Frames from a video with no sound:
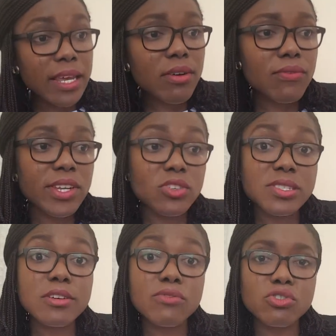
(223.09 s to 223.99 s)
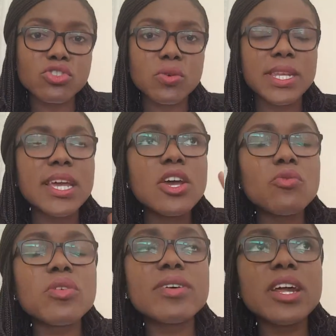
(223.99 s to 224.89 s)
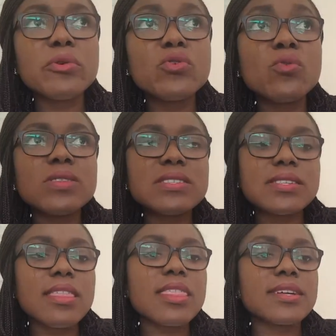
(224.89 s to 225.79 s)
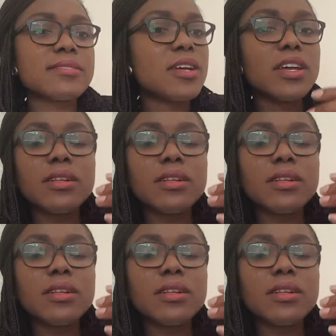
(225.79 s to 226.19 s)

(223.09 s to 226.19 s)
Never find yourself not sowing. Reverend Aragon once said that